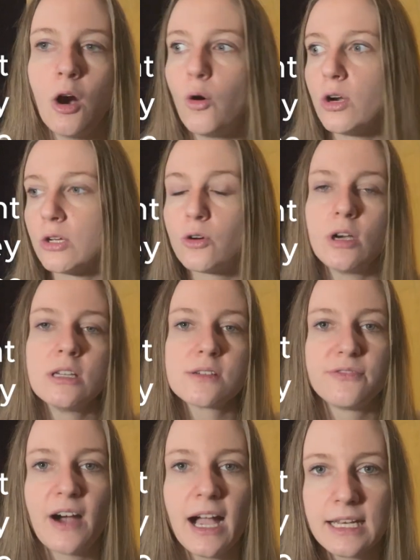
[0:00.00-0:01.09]
Or you go into
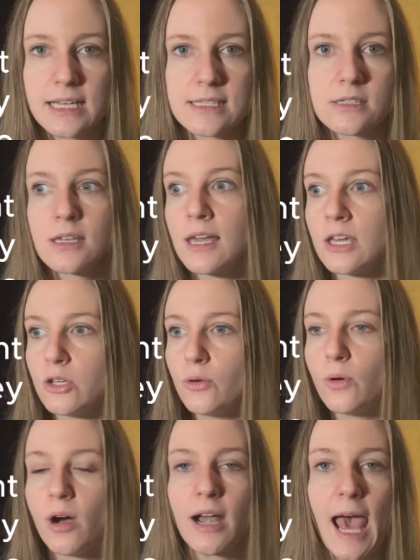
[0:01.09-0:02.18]
finance,
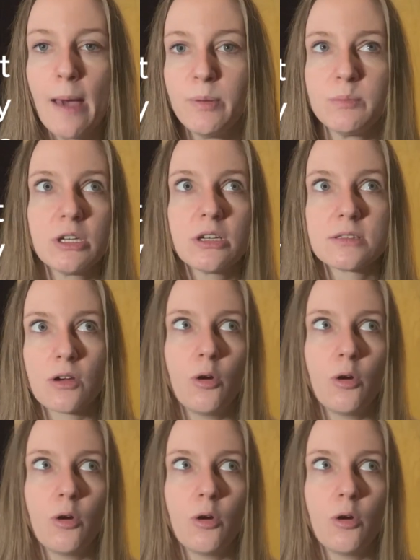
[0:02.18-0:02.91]
you are happy because,